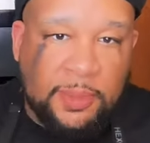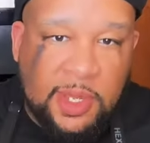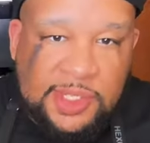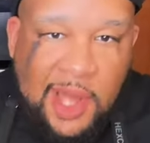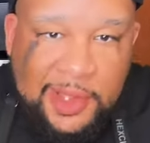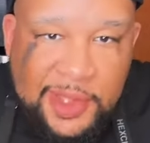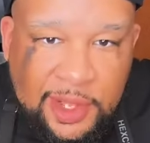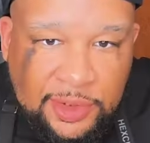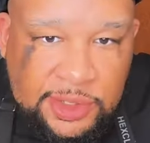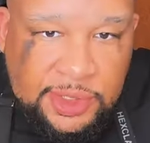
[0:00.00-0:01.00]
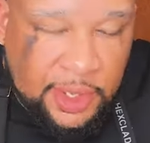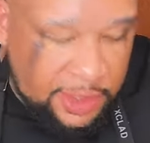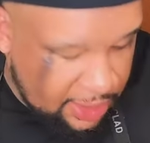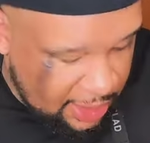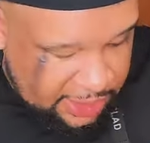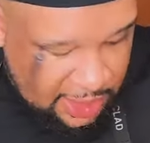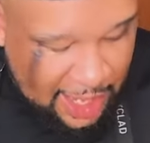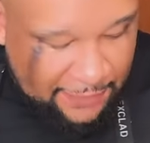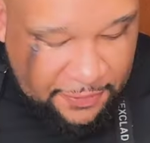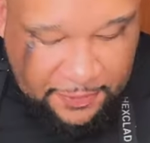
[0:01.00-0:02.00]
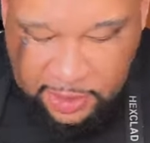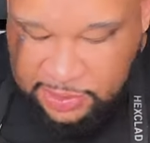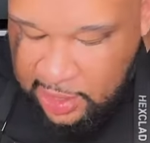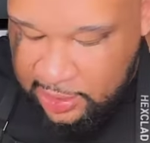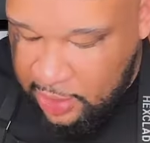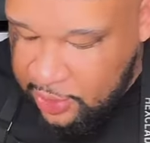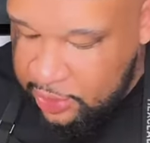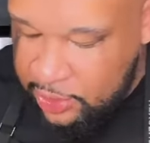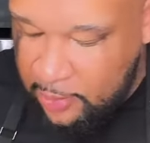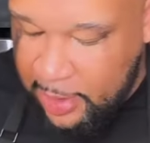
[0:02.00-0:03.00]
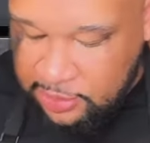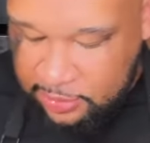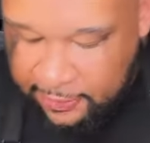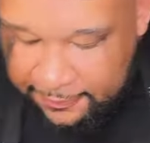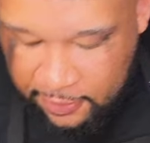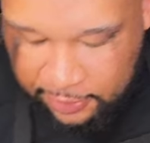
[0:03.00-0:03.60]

From Kentucky, it looks good and delicious. Hey, if you're from Kentucky, I know you know about some good